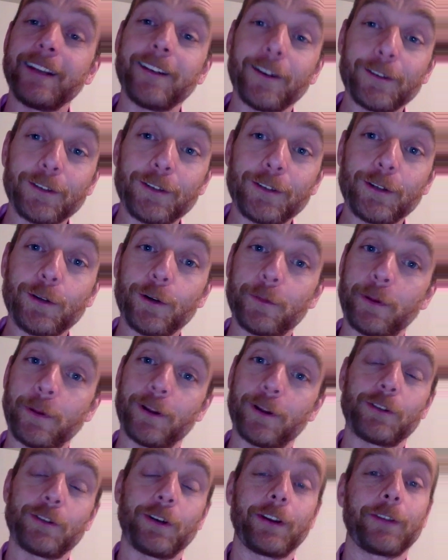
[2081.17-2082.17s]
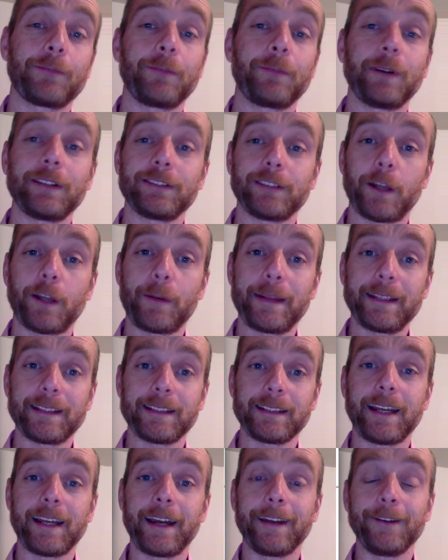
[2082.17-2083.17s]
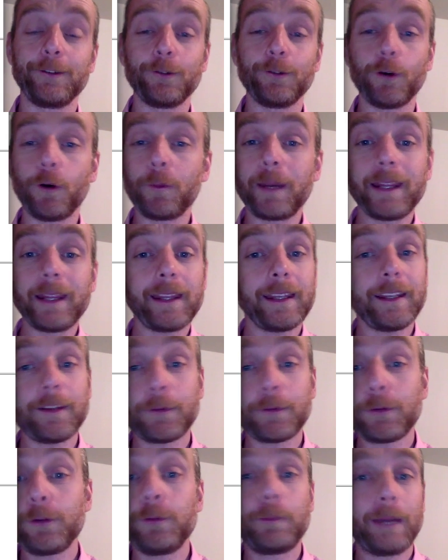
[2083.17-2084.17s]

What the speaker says: I do apologise for my slow internet. Normally these 2